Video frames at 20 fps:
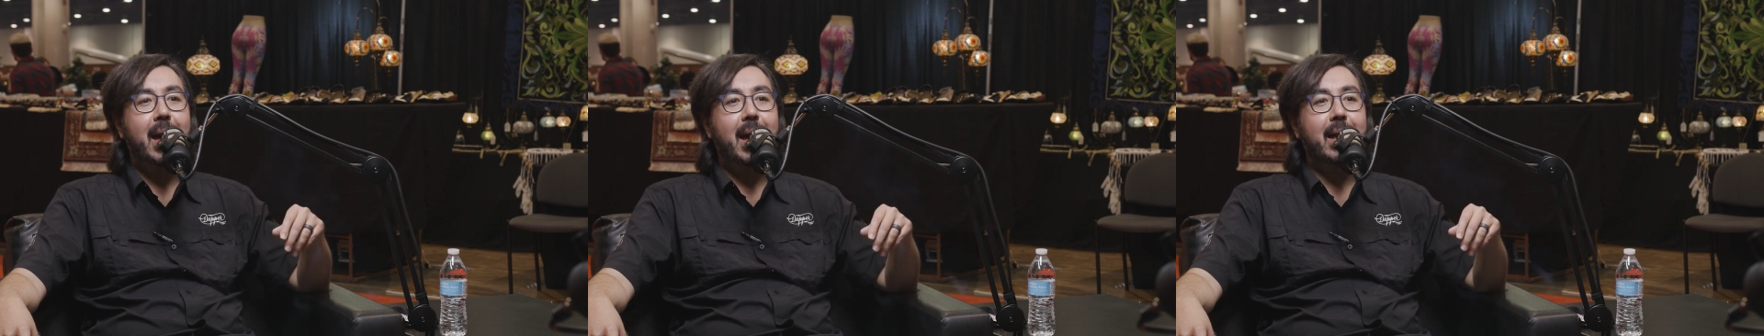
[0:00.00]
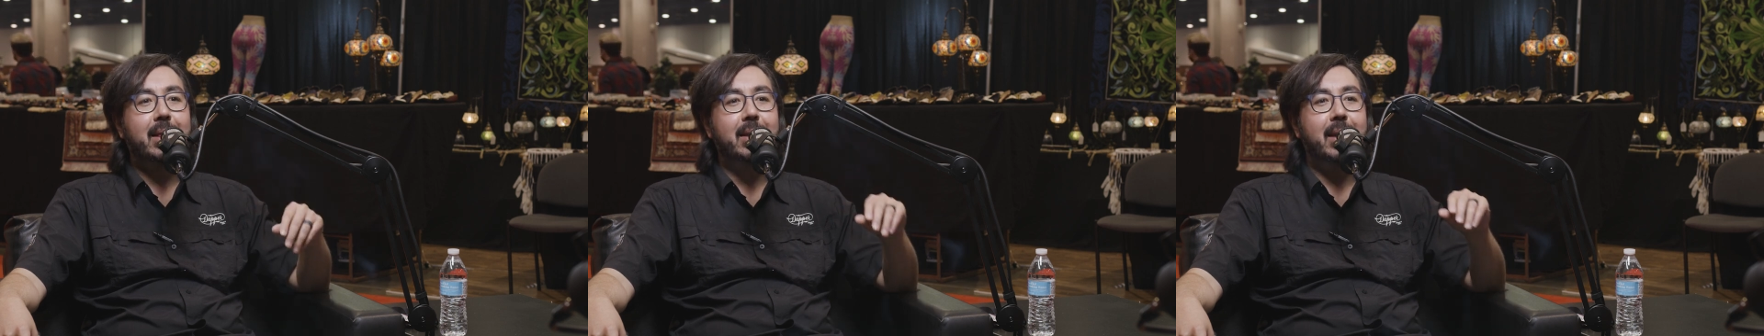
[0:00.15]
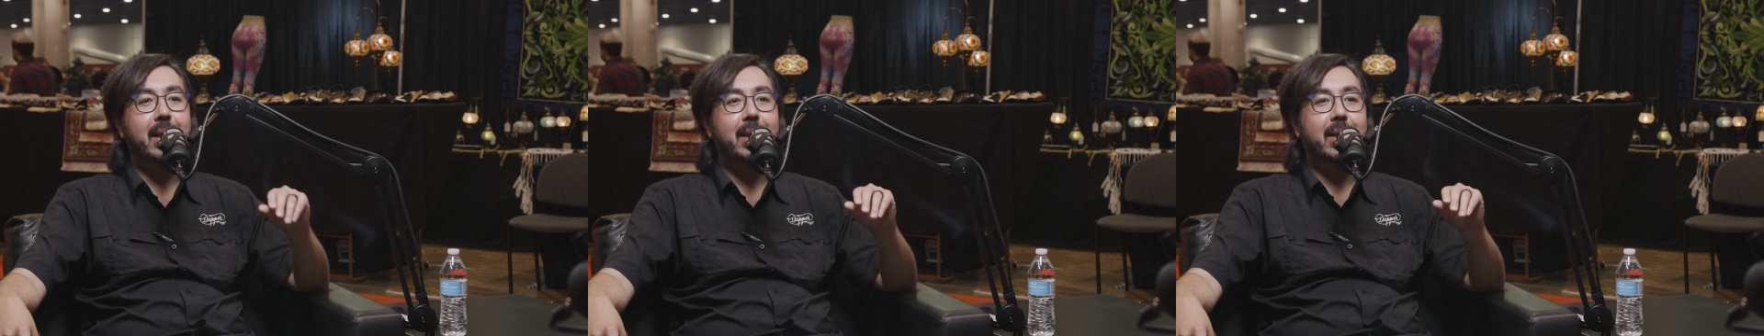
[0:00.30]

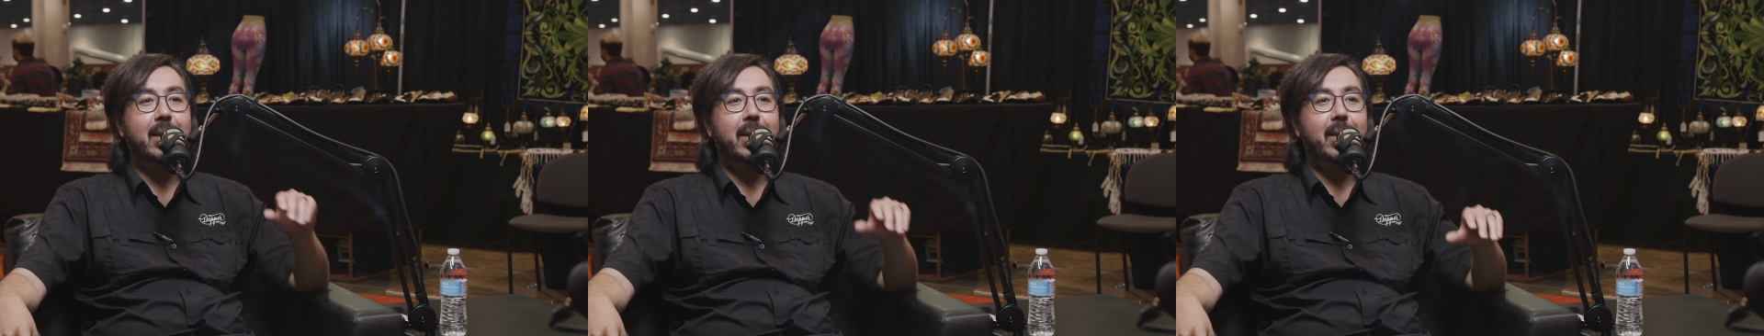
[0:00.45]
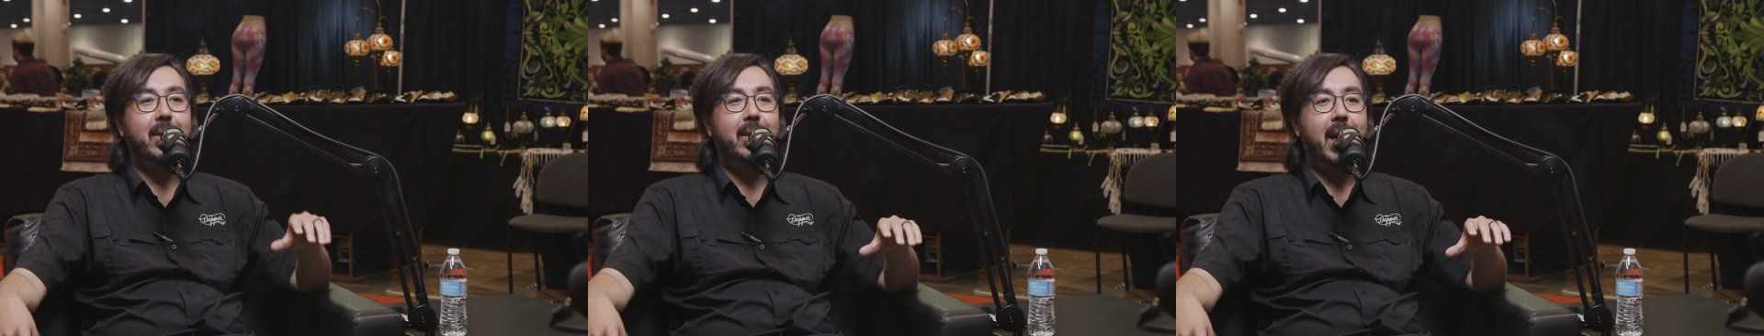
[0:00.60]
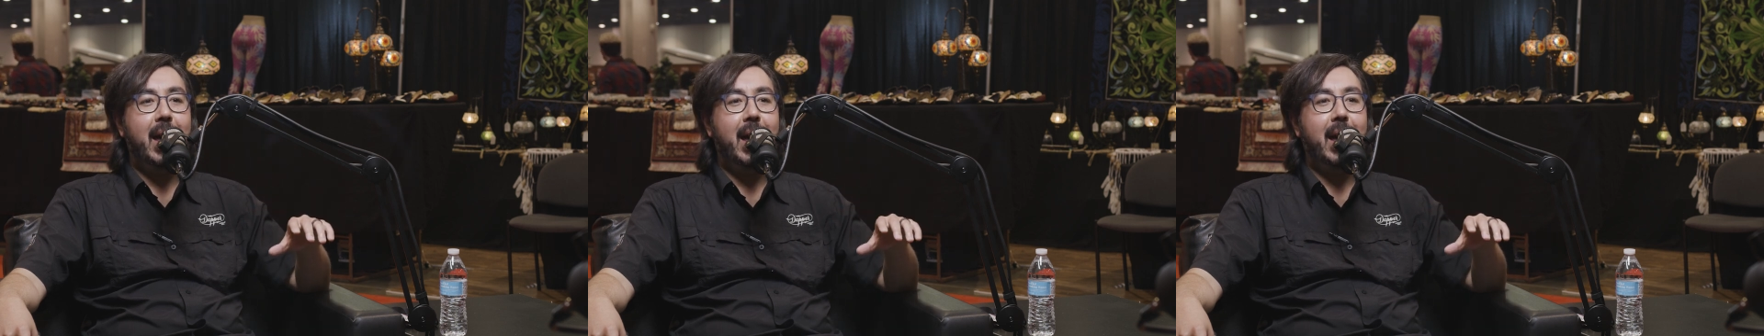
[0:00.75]
at the end of
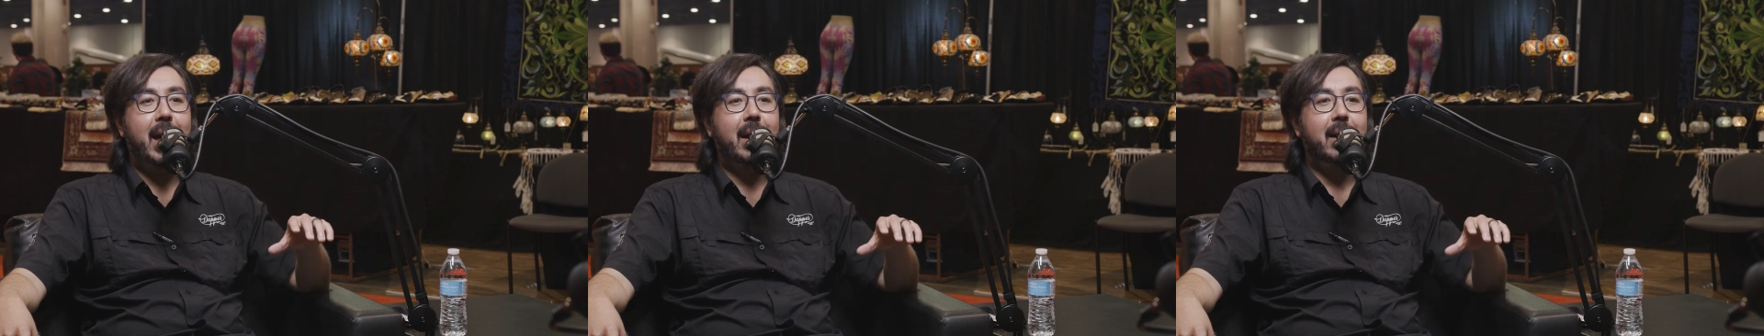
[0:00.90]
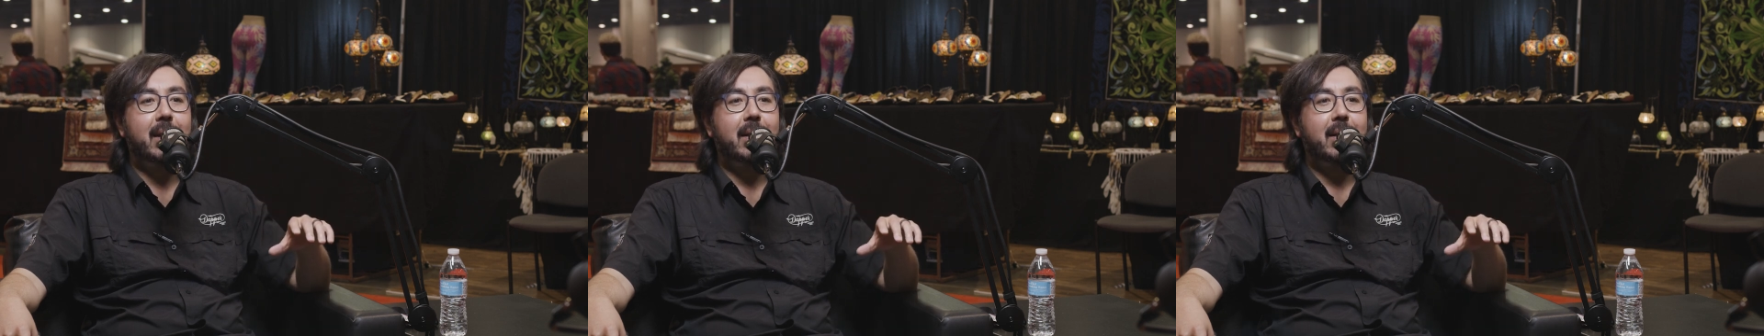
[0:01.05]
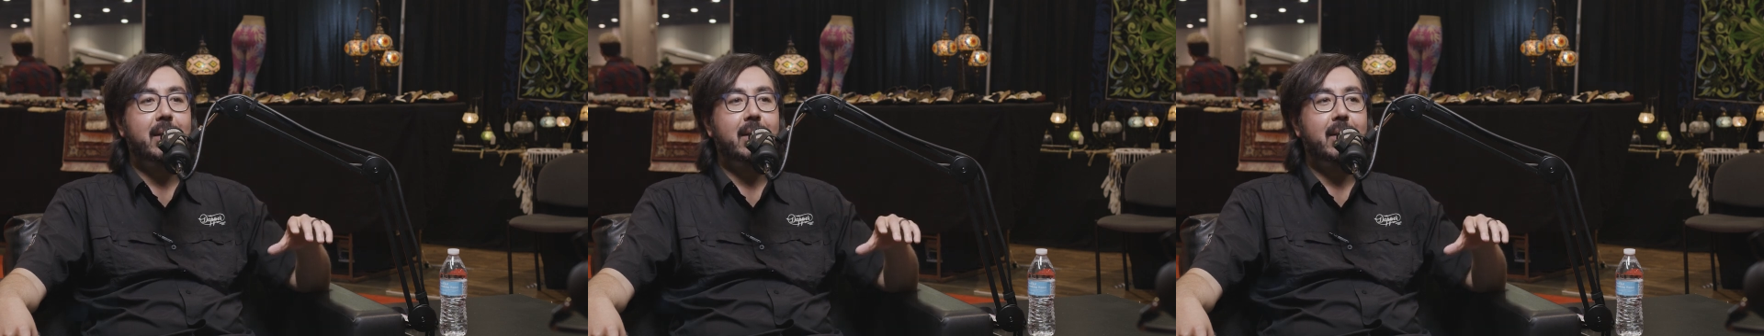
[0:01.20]
the day,